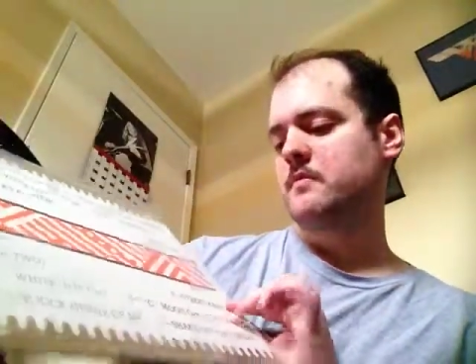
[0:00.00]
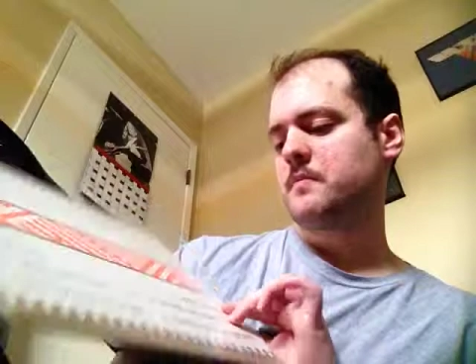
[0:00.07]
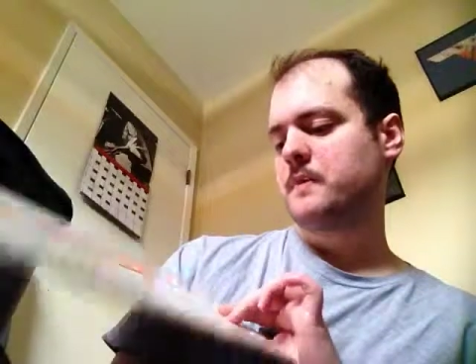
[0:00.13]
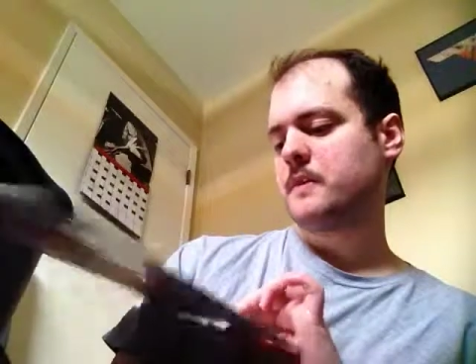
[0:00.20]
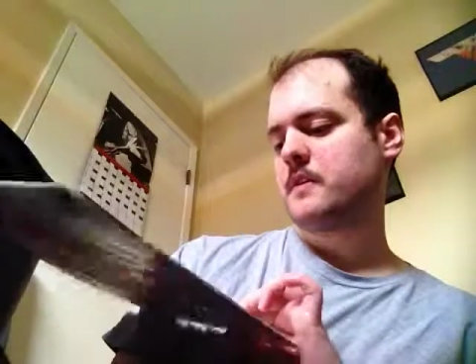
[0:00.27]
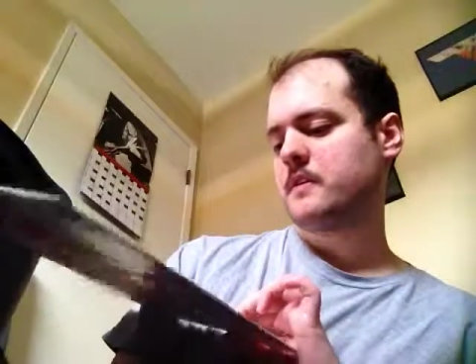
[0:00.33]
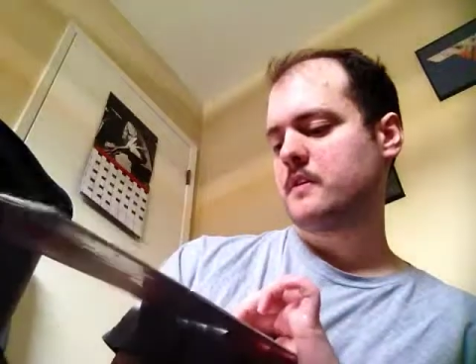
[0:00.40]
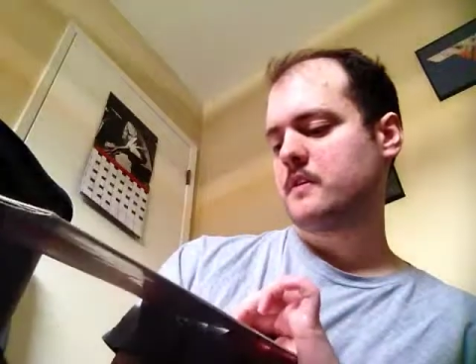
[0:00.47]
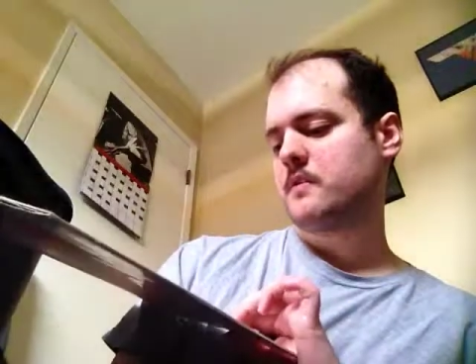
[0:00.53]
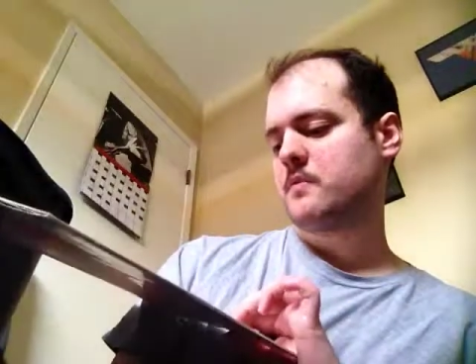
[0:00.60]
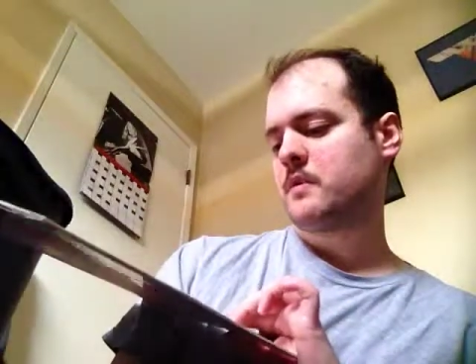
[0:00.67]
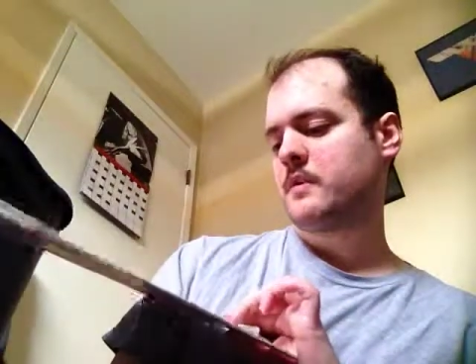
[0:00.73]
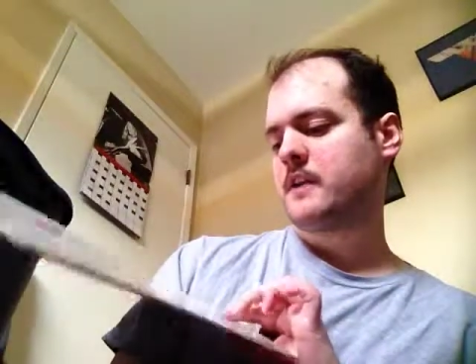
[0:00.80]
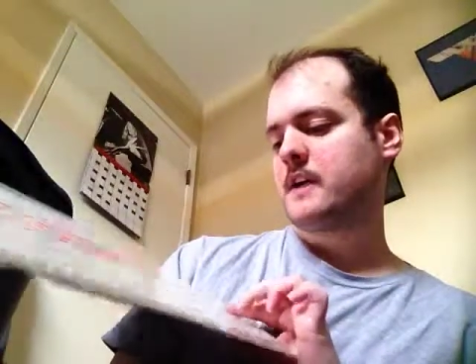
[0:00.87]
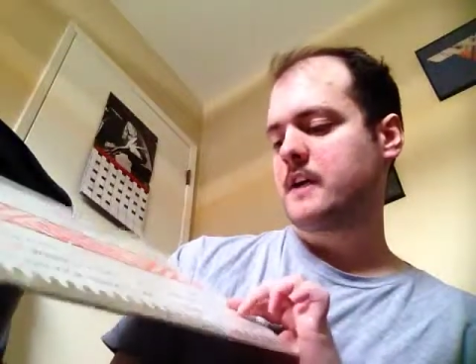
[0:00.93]
but uh,
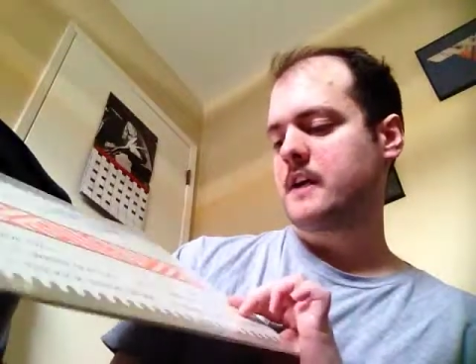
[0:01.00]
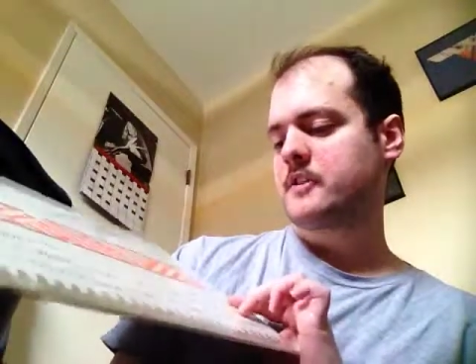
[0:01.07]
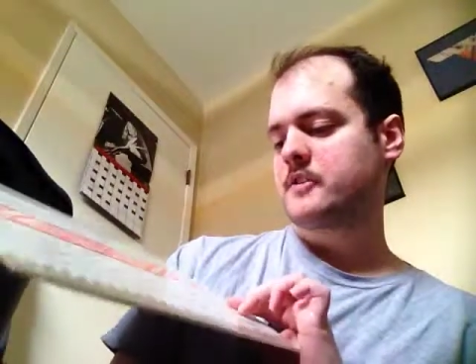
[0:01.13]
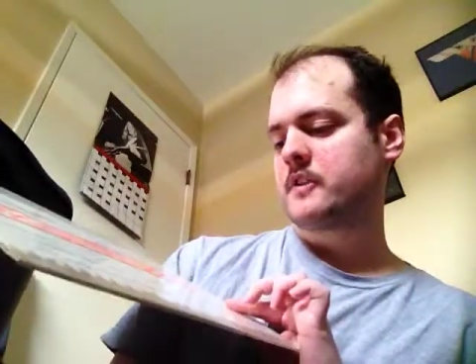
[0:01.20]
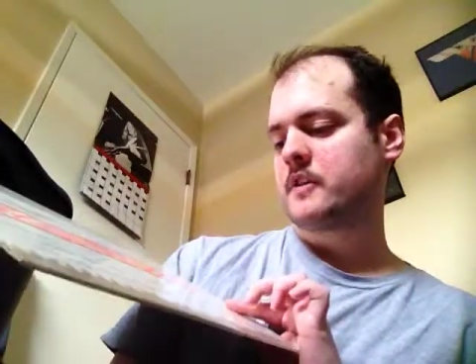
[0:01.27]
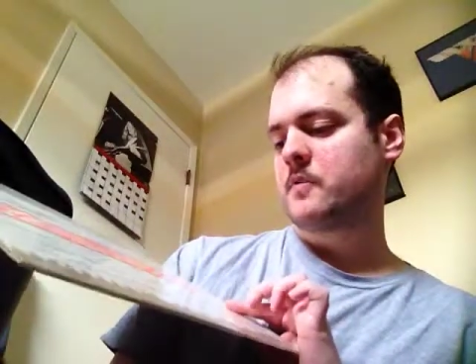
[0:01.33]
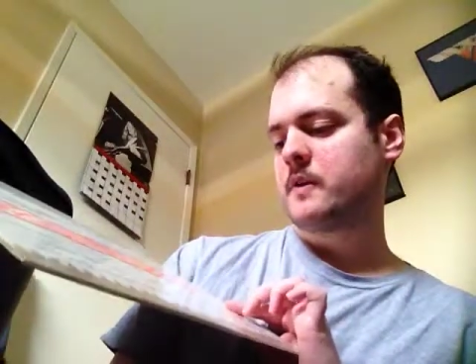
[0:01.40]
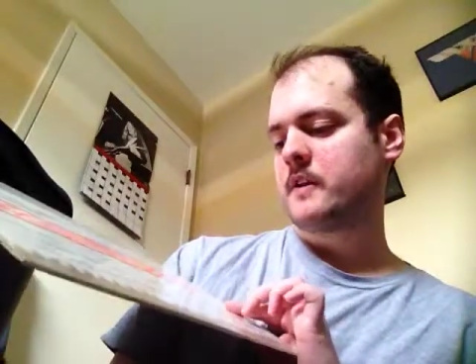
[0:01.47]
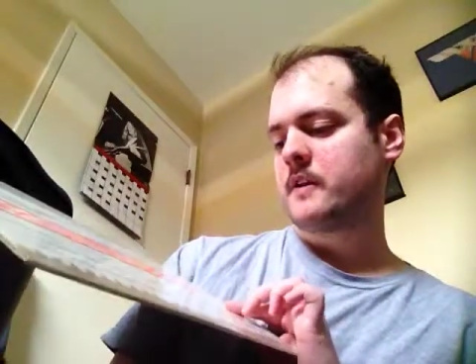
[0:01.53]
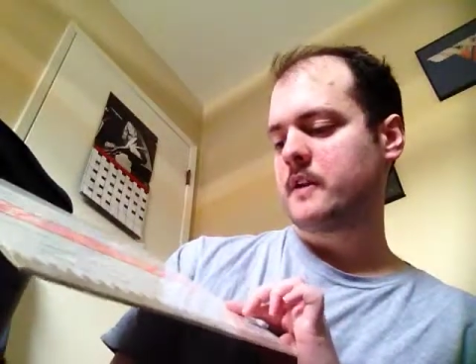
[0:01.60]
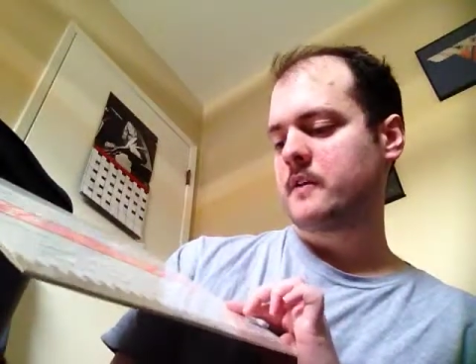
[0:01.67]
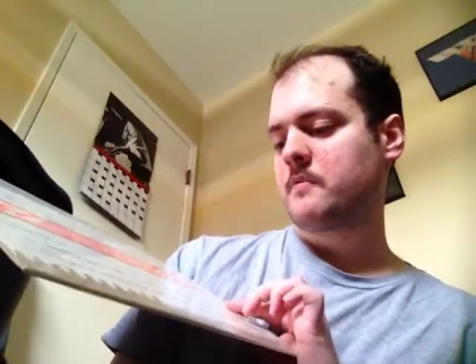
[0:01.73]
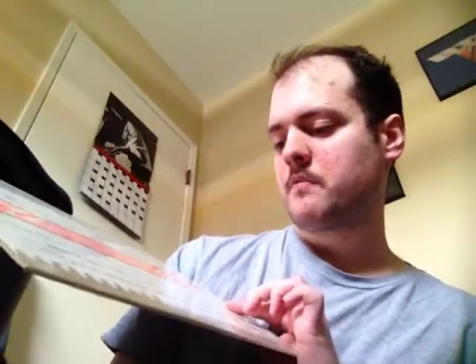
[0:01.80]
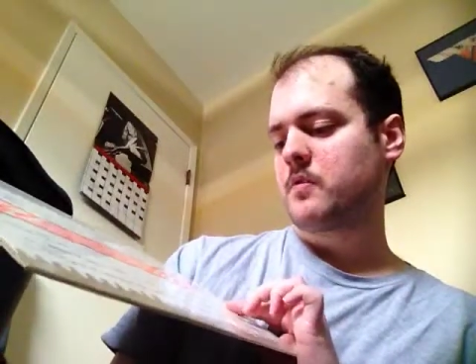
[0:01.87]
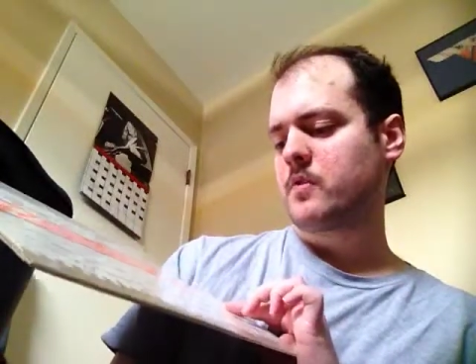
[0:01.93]
one that I actually quite
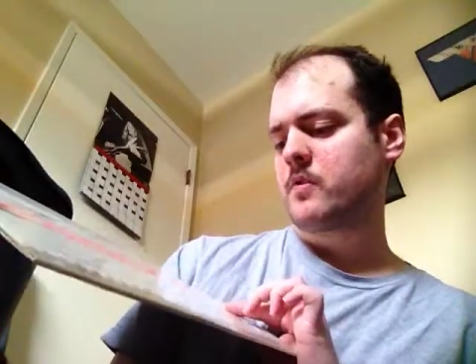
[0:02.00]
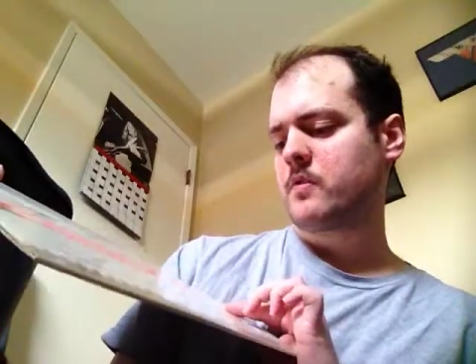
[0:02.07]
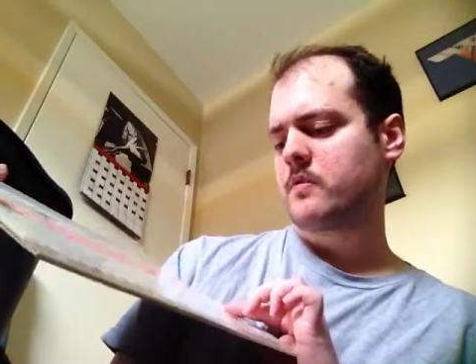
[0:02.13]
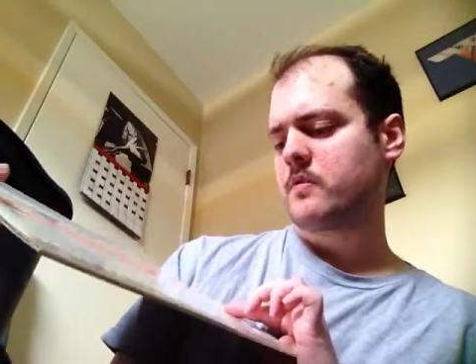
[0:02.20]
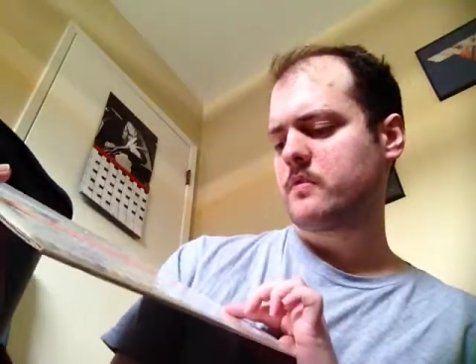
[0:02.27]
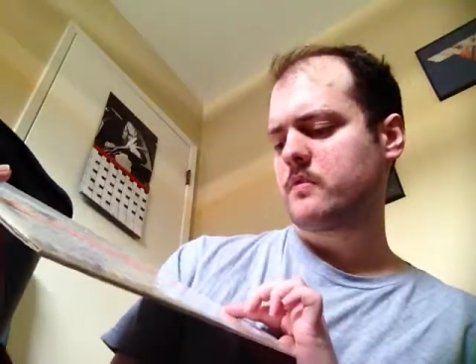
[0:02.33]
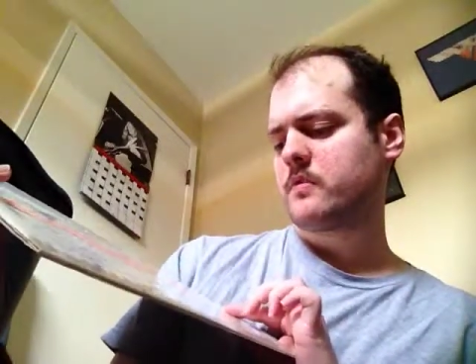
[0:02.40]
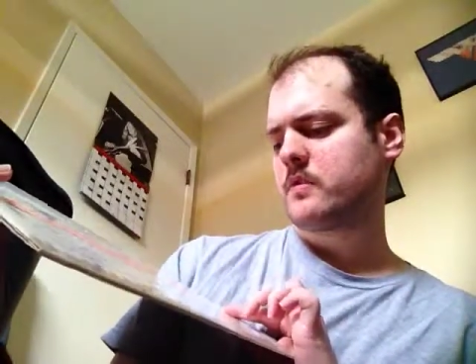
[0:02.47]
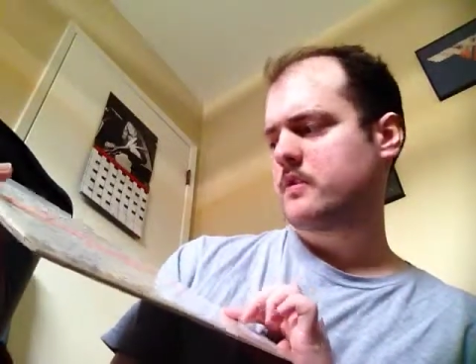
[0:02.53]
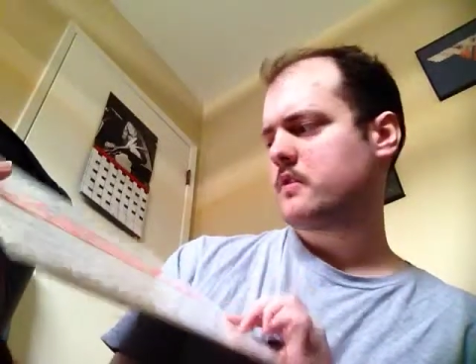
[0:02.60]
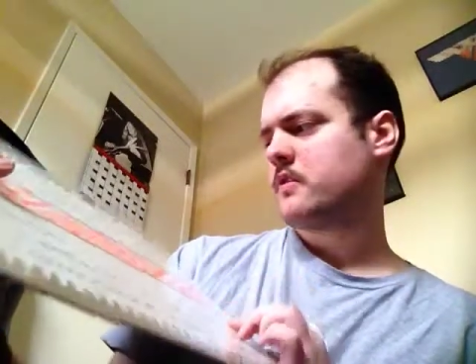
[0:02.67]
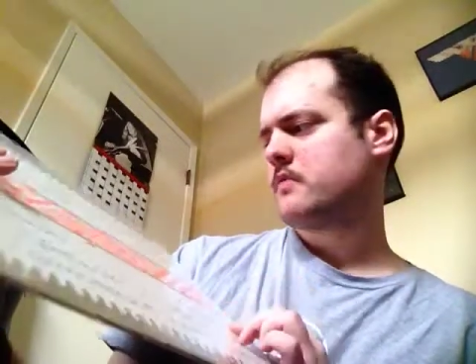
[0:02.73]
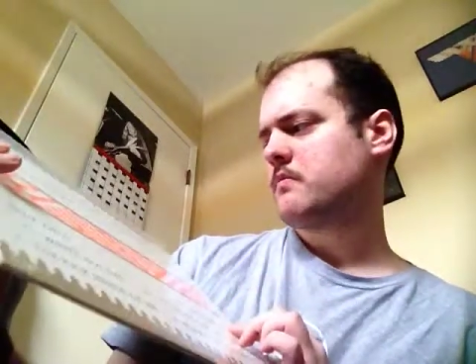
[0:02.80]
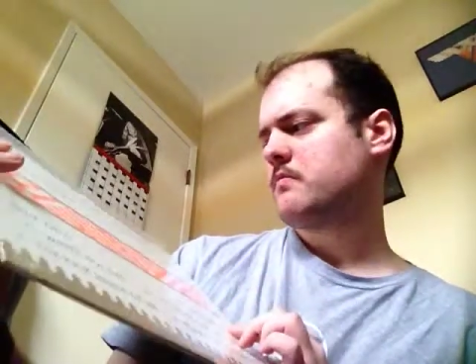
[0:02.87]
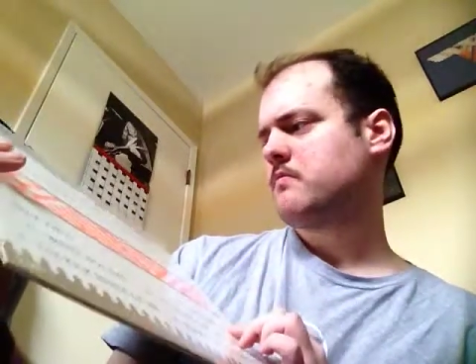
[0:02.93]
like more,
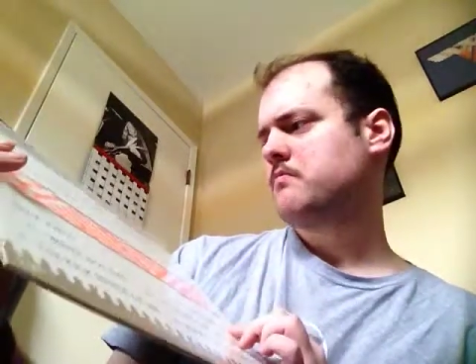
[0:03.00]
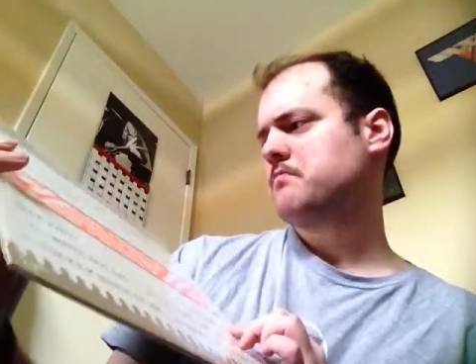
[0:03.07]
um,